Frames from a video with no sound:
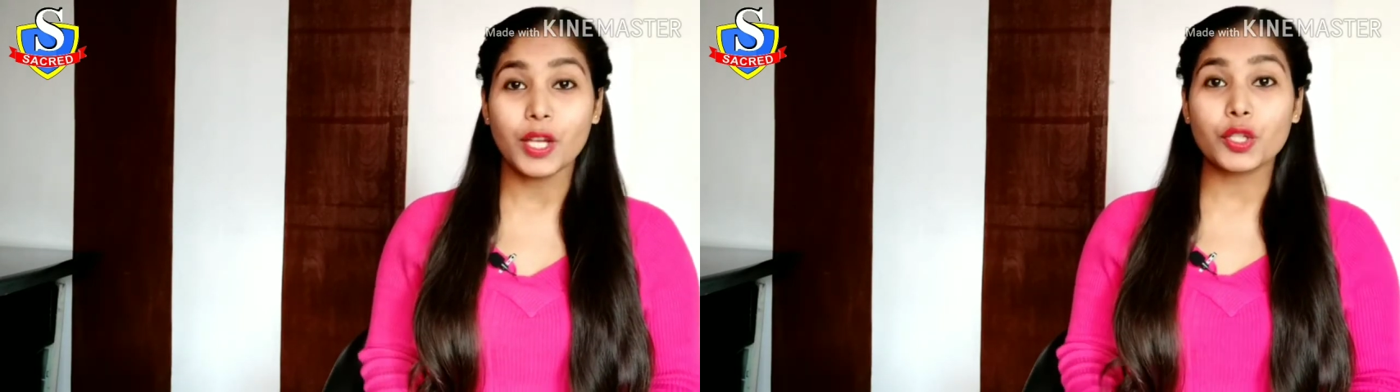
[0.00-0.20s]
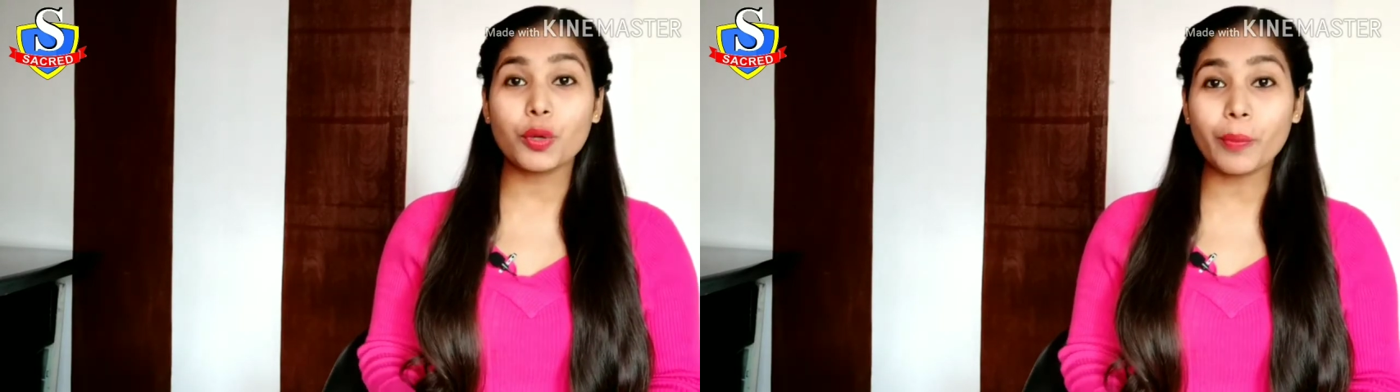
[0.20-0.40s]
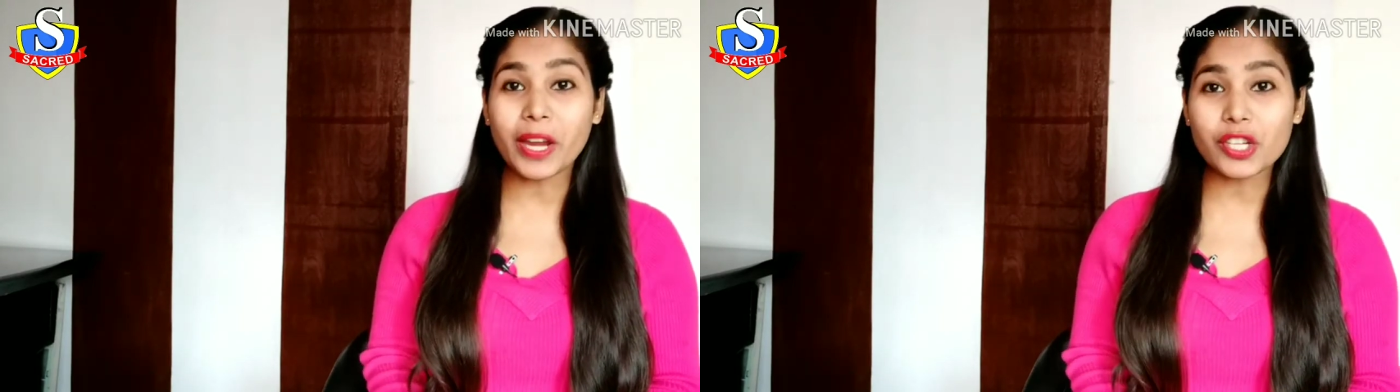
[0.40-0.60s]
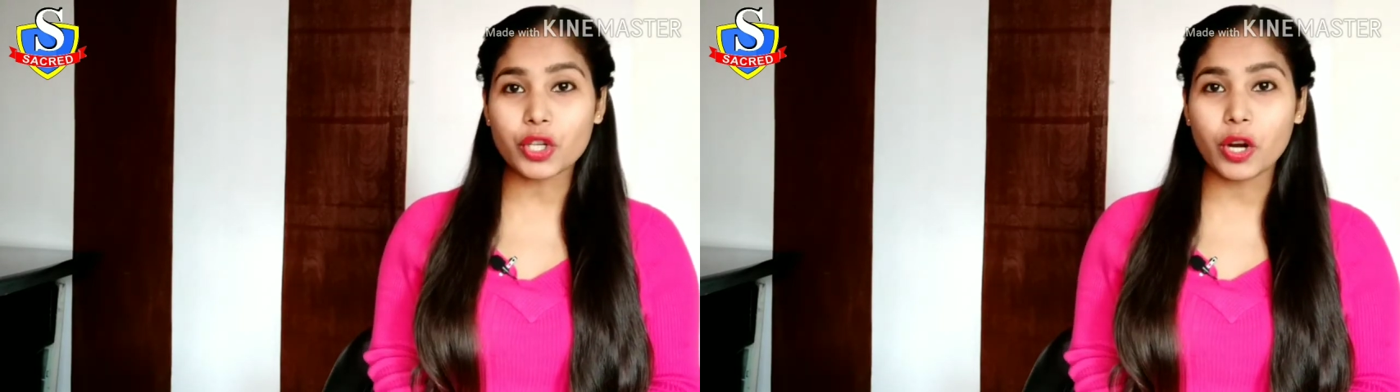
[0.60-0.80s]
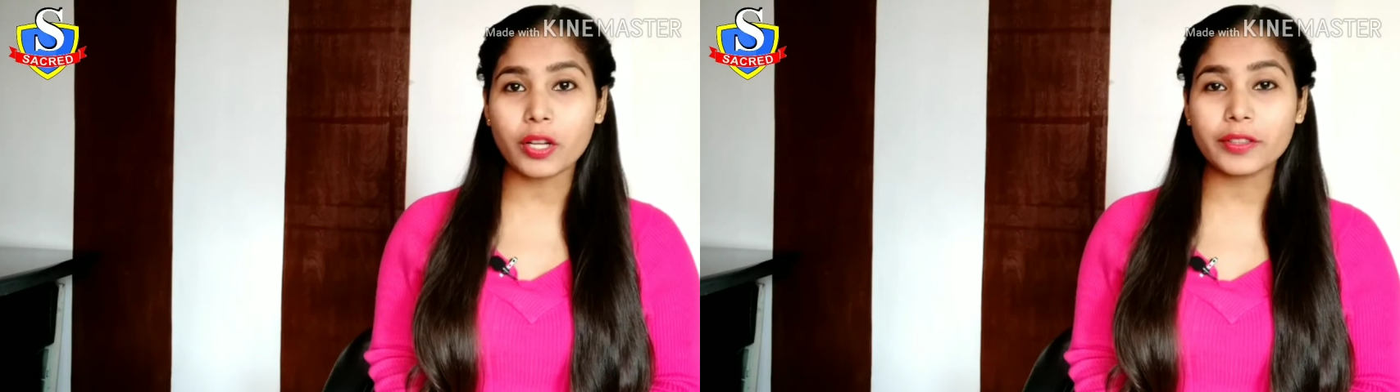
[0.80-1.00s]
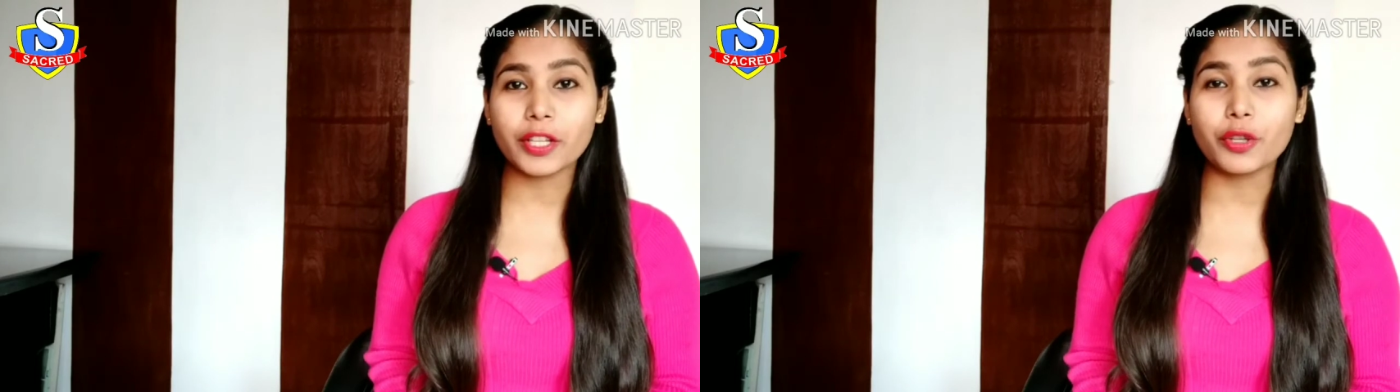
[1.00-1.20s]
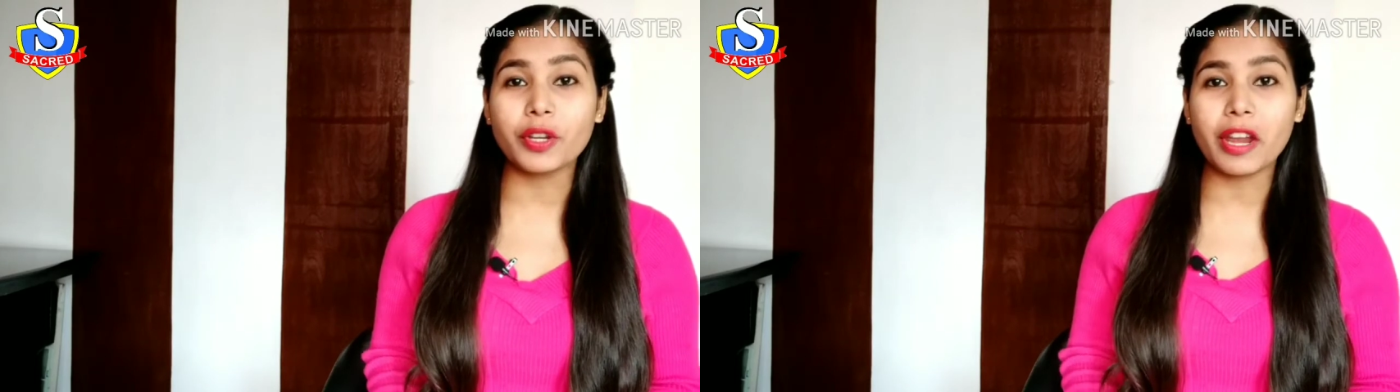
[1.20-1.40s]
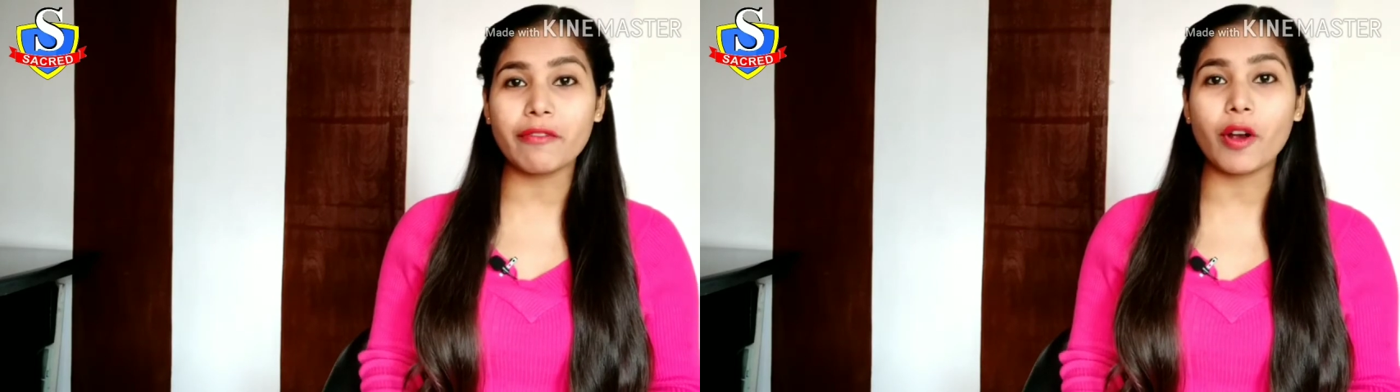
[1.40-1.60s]
So make sure that you
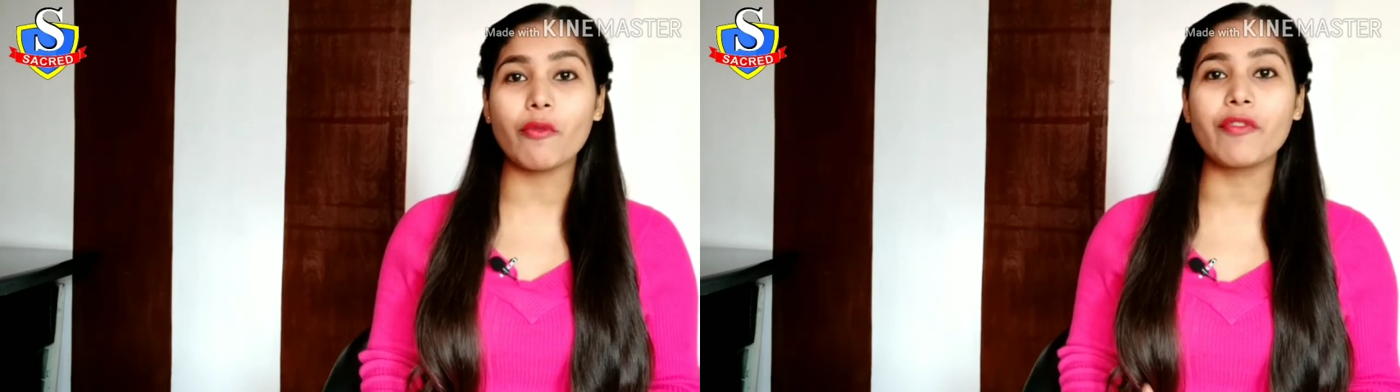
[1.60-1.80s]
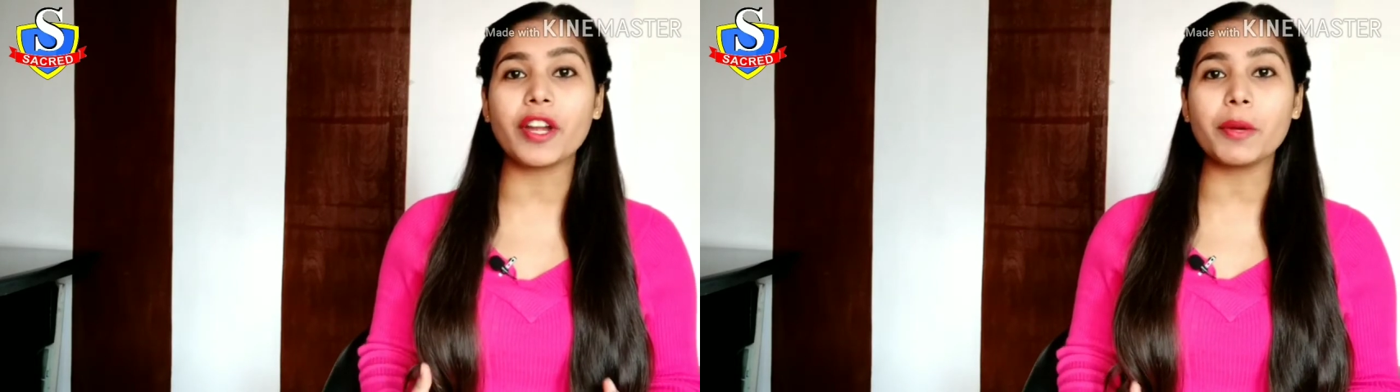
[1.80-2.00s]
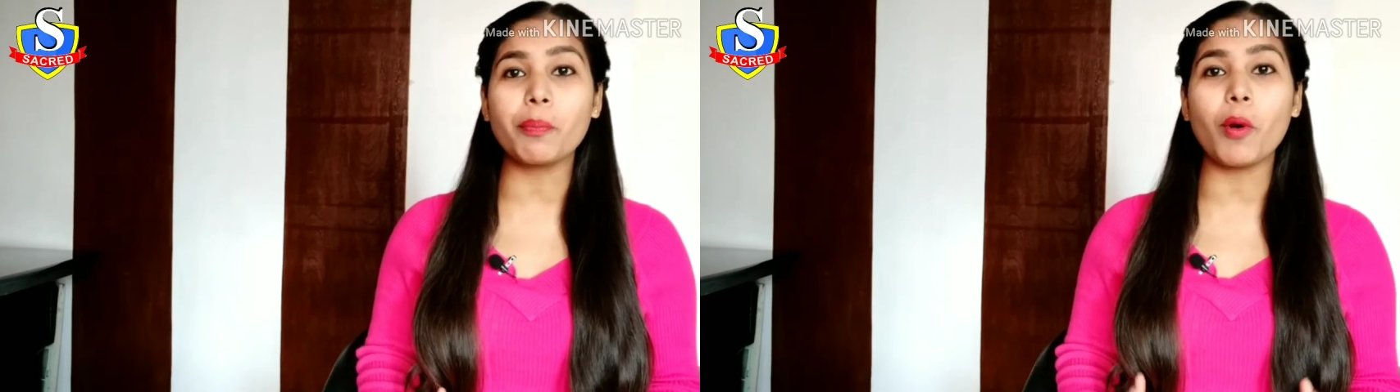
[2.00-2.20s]
give a very